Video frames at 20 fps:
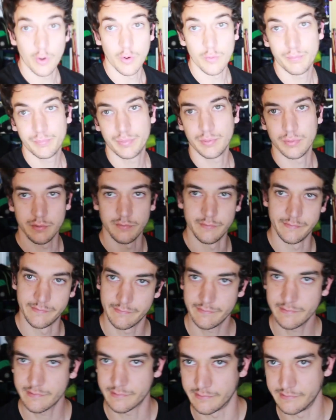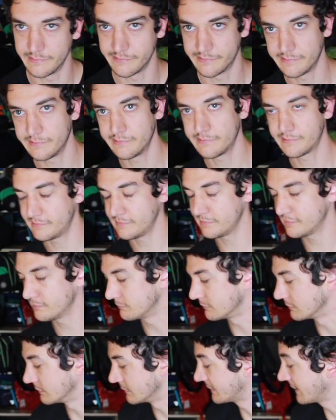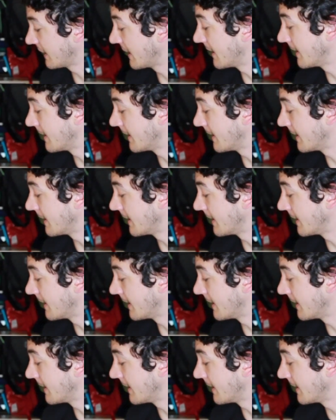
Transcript: Hope, which was originally called Star Wars,